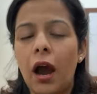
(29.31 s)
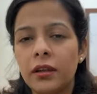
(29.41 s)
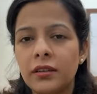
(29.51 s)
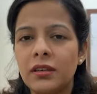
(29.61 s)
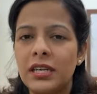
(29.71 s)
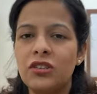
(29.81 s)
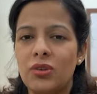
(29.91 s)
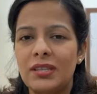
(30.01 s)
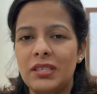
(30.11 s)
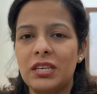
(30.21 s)
other
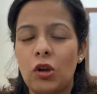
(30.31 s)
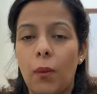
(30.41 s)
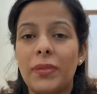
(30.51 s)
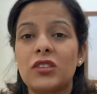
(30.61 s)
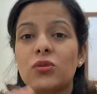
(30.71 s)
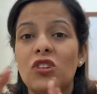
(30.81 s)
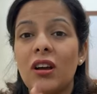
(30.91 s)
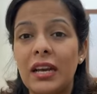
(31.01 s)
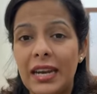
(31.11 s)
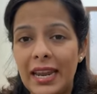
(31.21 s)
interesting topics which are
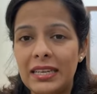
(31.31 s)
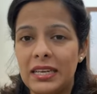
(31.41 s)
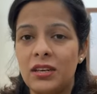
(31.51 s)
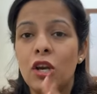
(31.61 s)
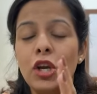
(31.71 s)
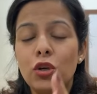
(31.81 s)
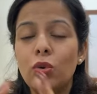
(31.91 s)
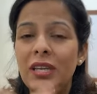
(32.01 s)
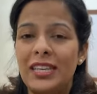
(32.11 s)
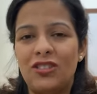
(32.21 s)
connected to
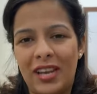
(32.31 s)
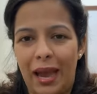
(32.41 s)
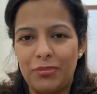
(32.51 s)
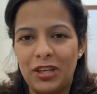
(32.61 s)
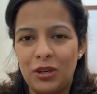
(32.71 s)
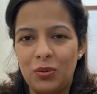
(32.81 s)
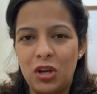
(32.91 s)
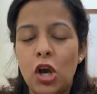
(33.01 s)
teaching aptitude.